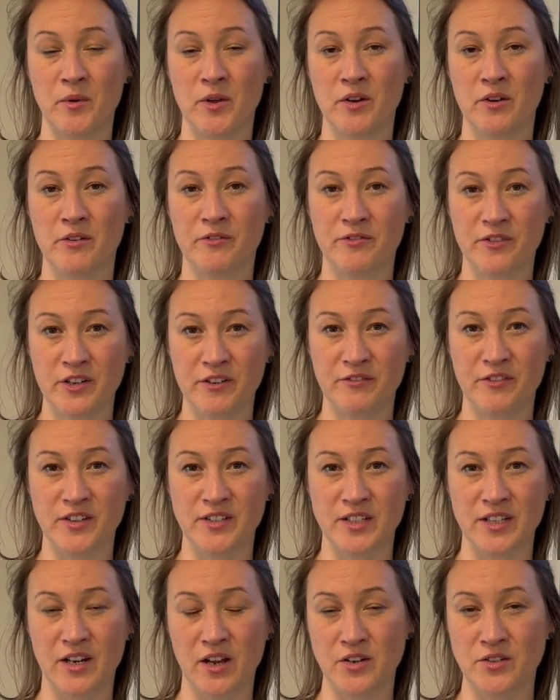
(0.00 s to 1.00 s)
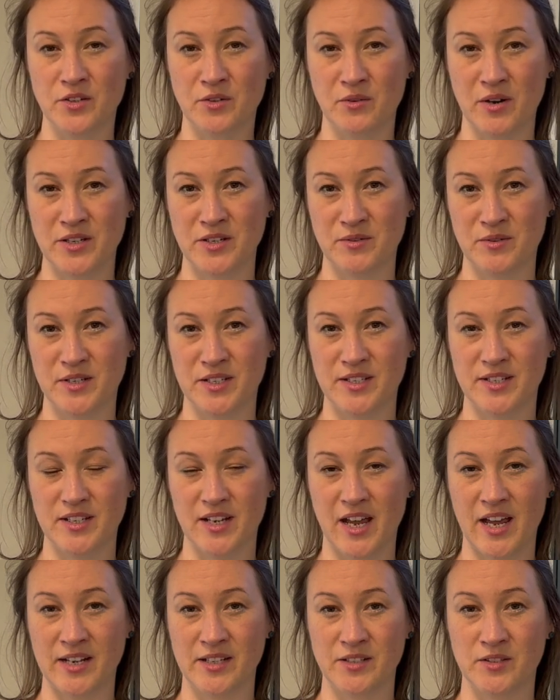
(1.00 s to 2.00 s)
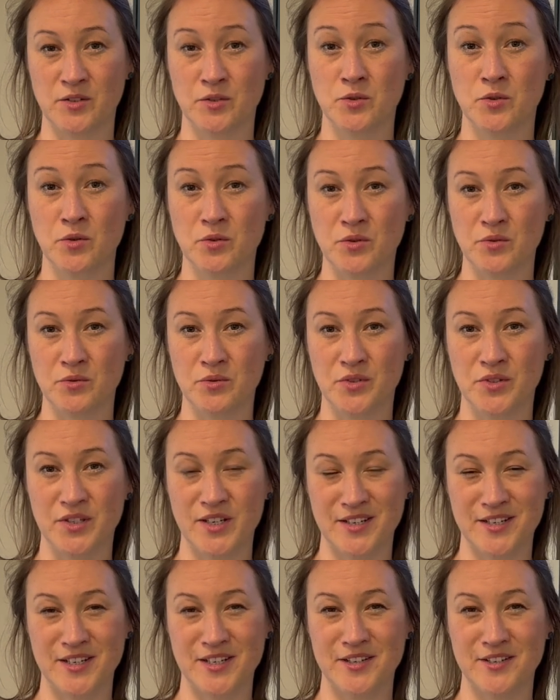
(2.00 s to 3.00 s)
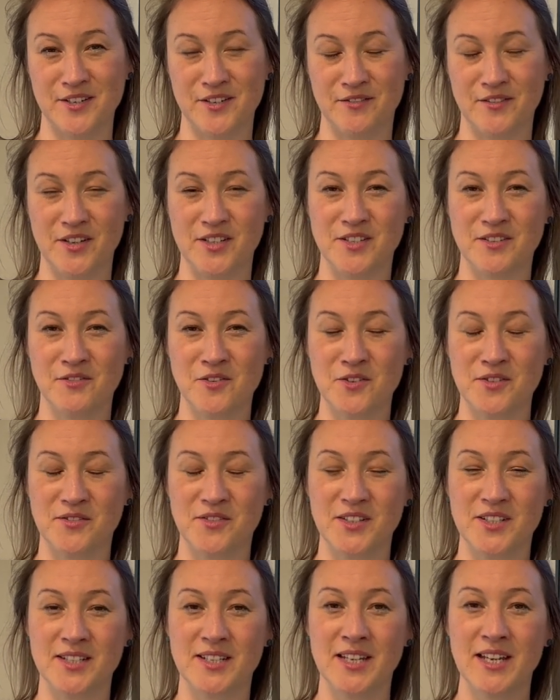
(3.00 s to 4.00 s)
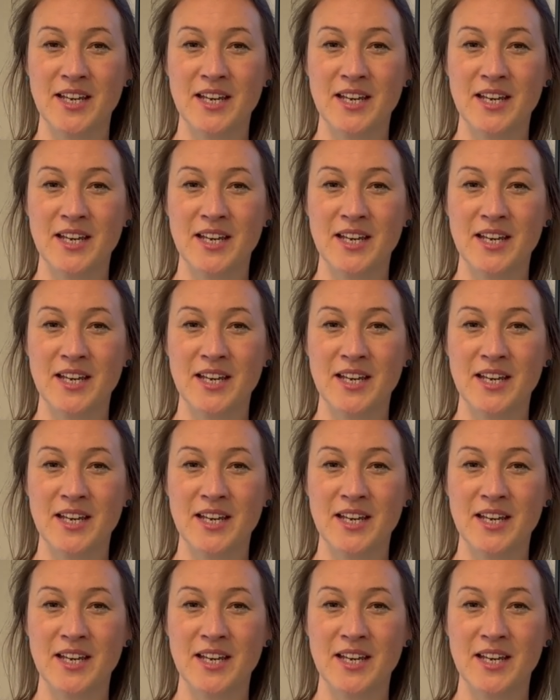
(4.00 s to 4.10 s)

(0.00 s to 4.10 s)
We are fully funding undergraduate and doctoral study at the University of Oxford.